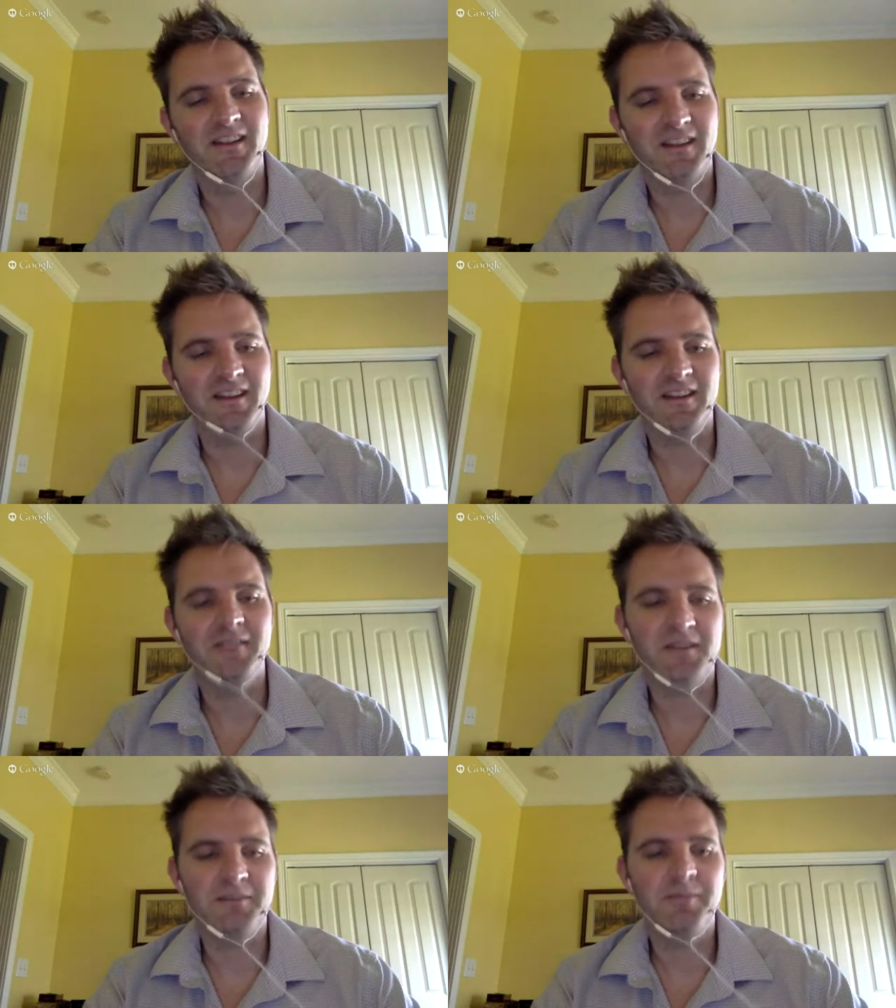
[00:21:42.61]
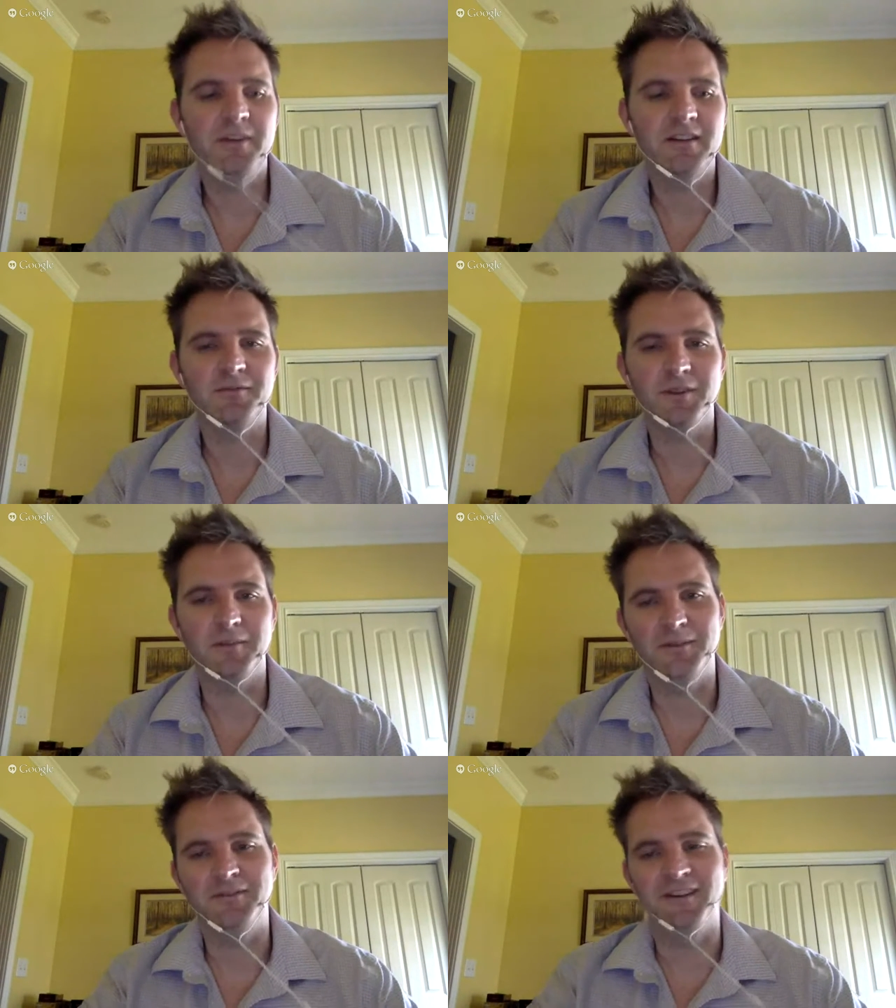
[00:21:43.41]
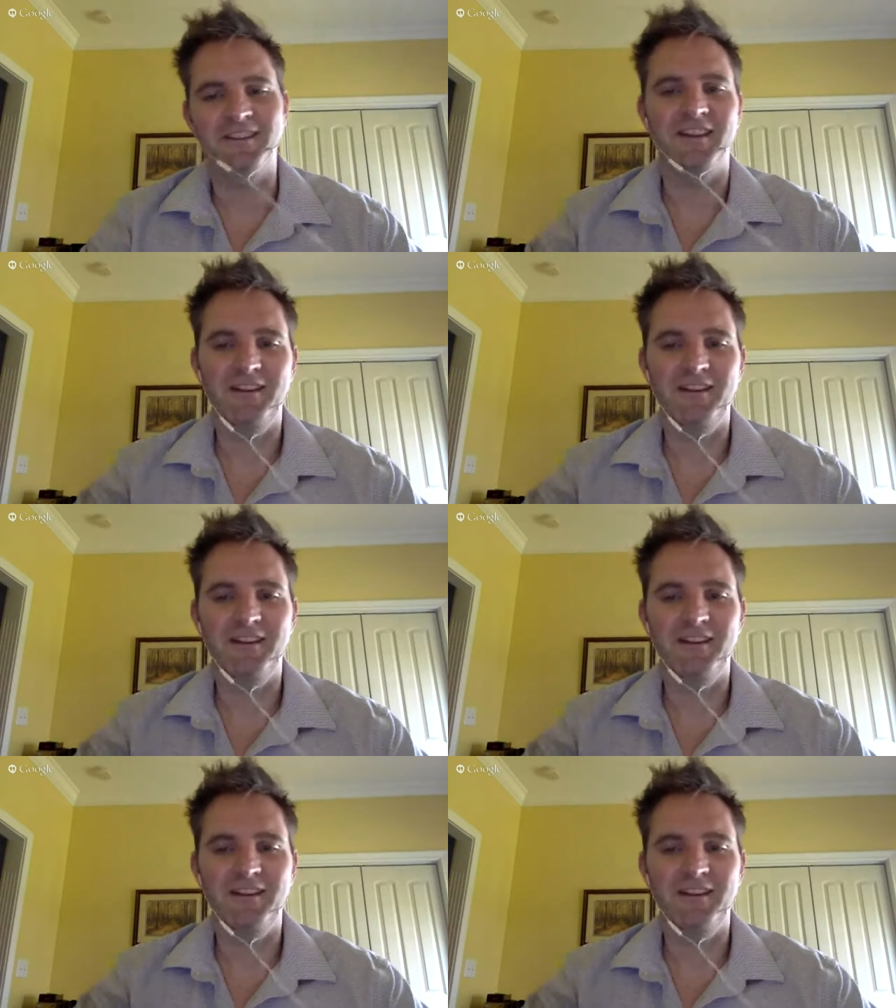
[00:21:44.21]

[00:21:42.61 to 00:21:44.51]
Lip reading: it's pretty disruptive, I think,